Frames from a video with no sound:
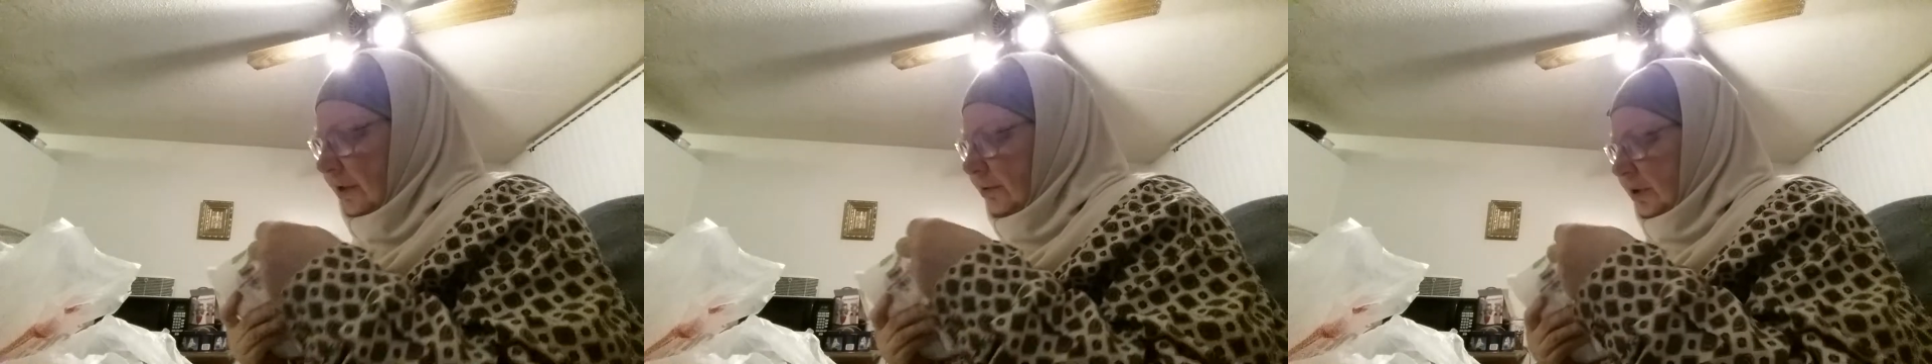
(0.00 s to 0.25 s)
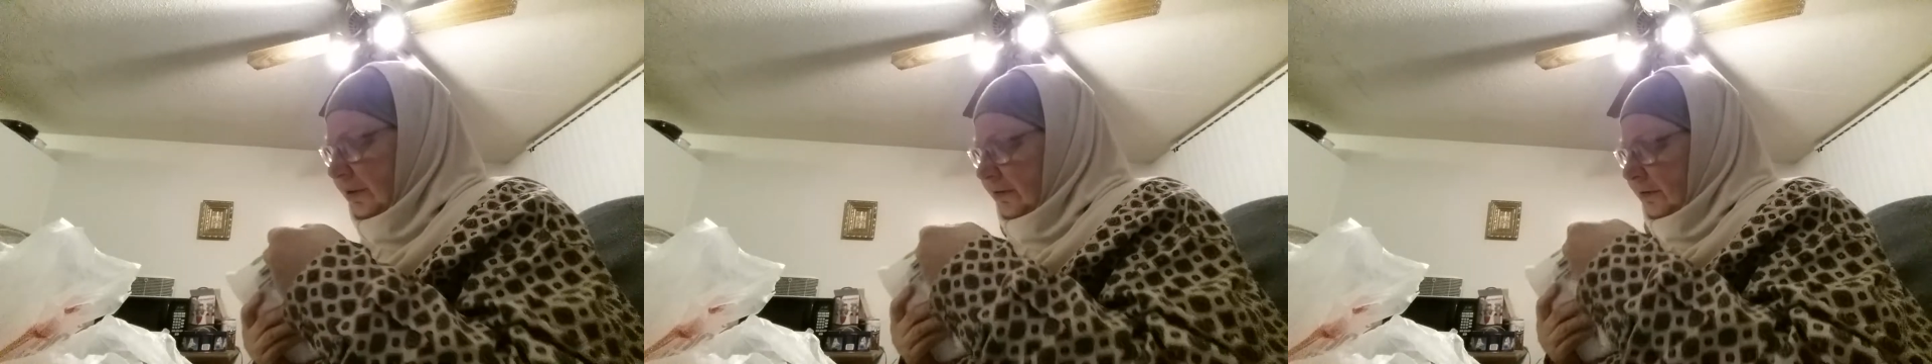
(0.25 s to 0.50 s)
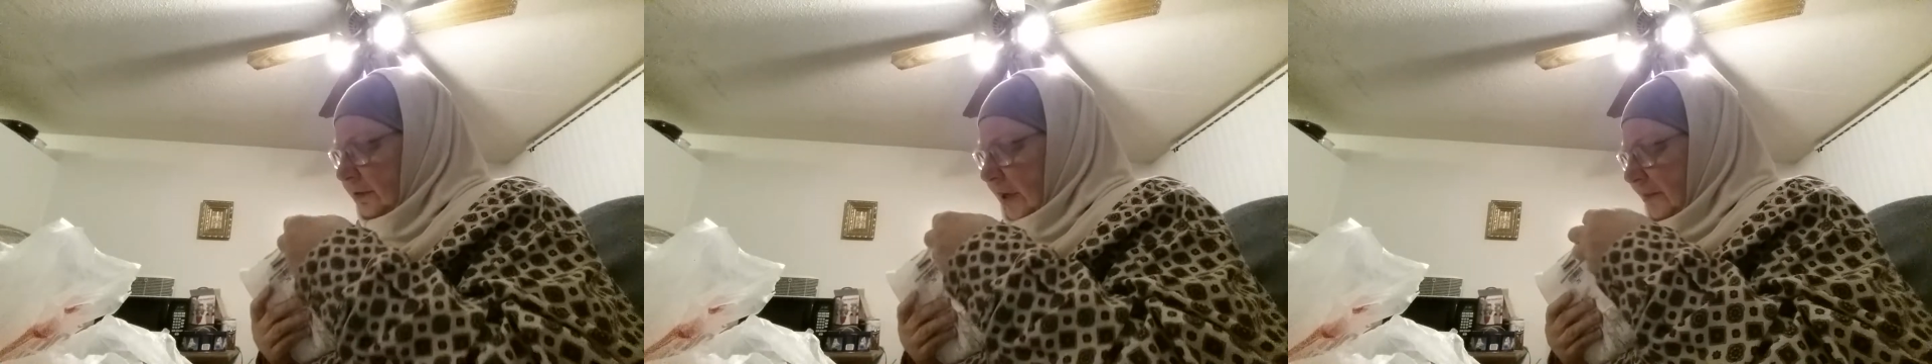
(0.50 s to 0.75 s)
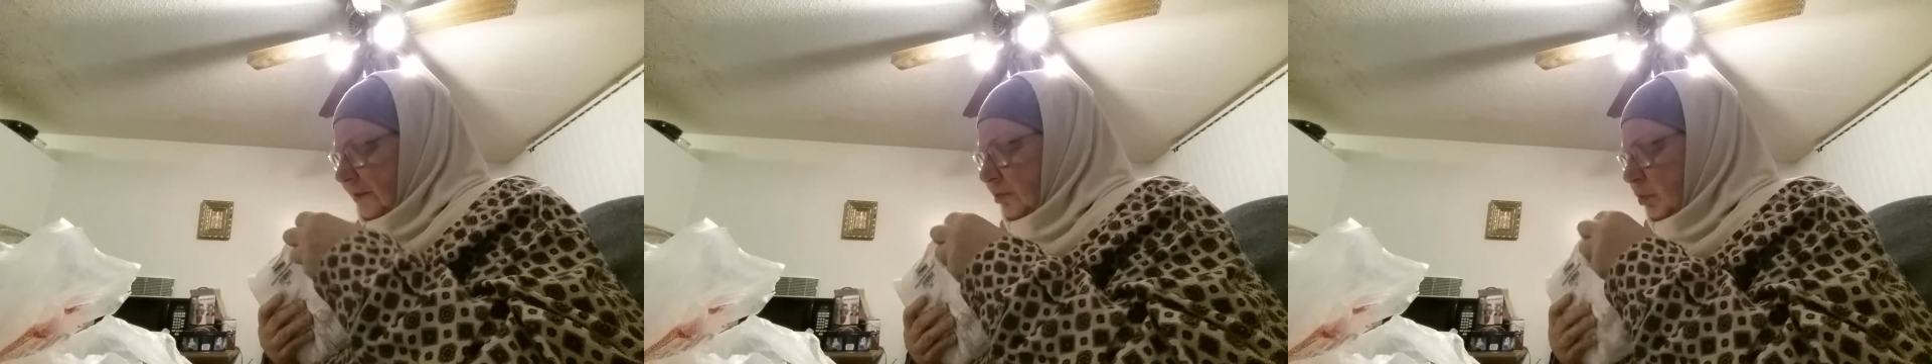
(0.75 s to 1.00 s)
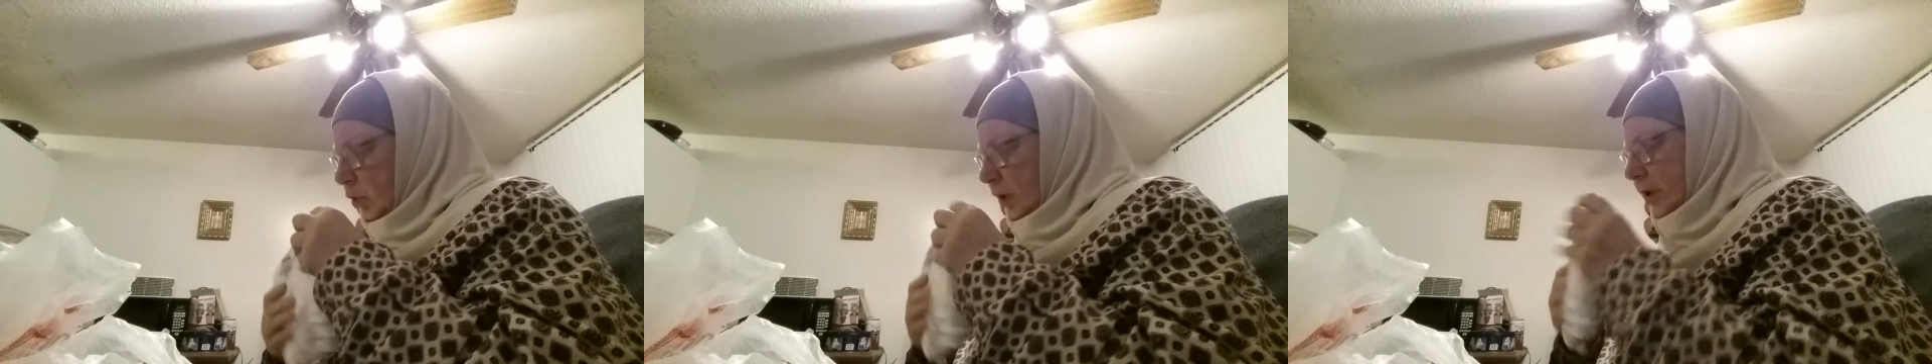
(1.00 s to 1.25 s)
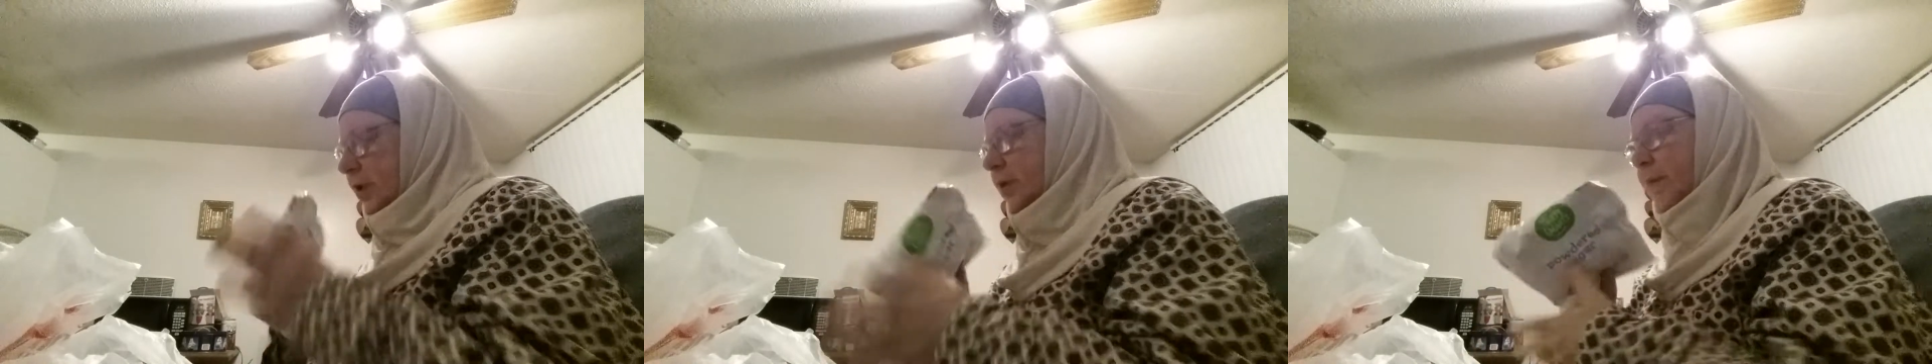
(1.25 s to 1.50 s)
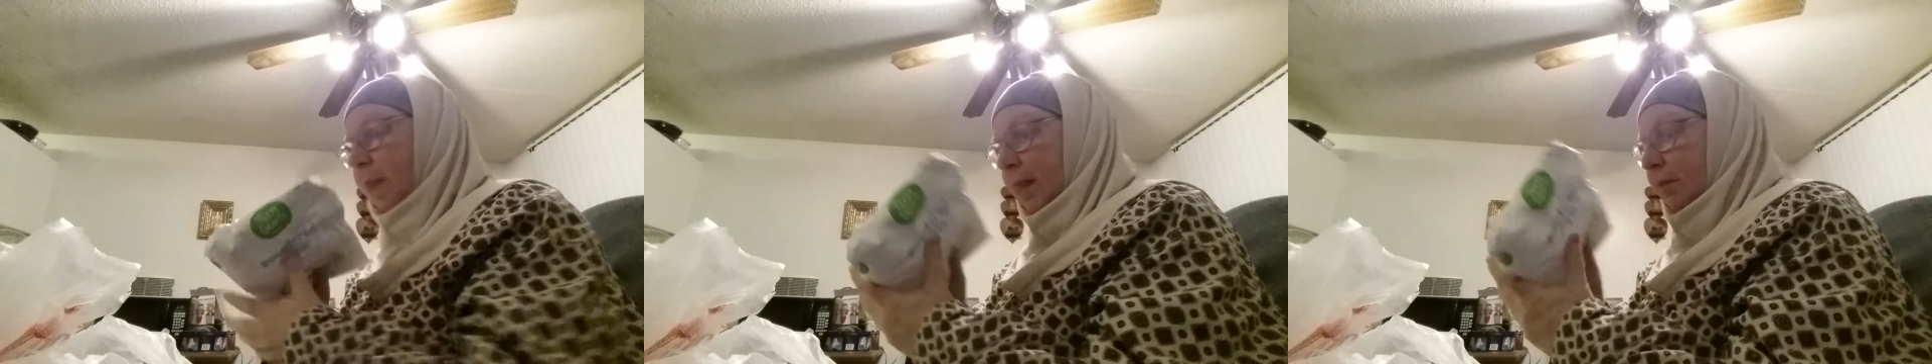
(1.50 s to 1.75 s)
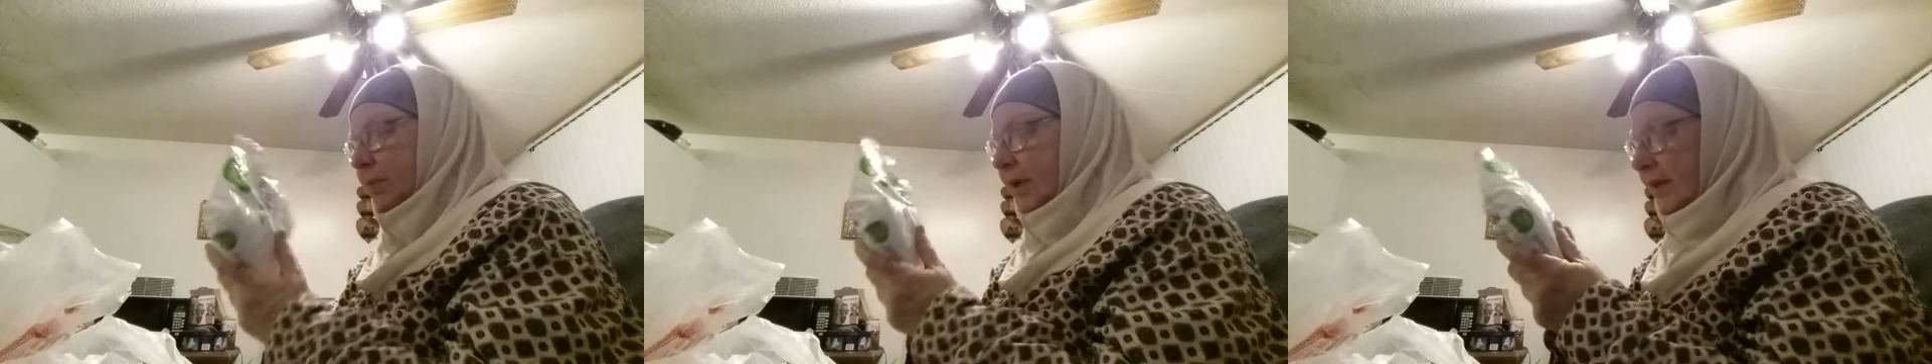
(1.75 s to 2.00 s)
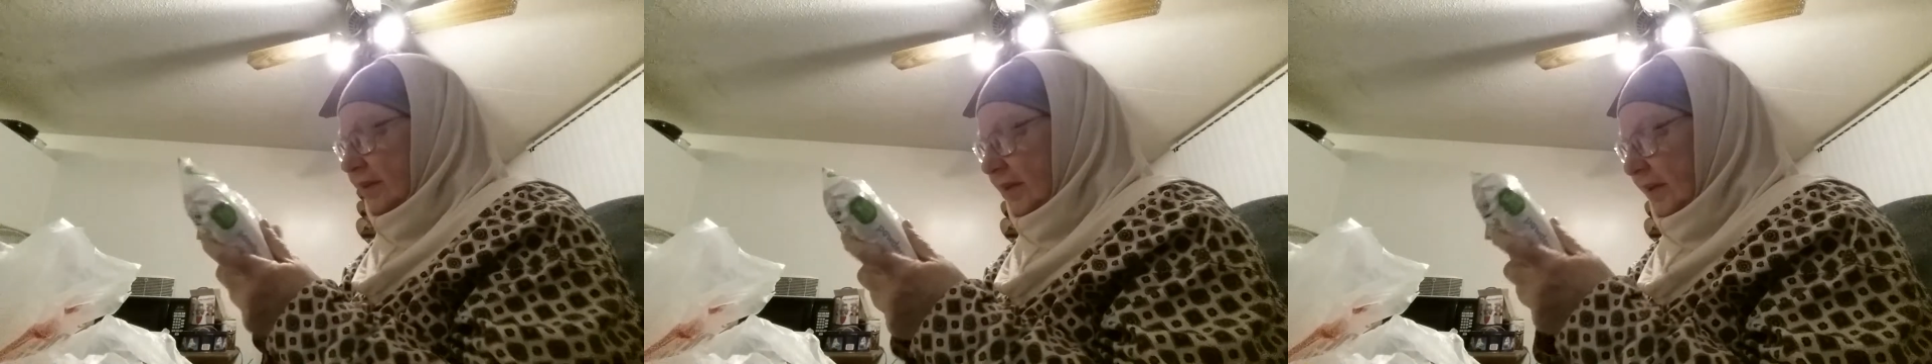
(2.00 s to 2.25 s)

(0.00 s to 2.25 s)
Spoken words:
I would have grabbed more. But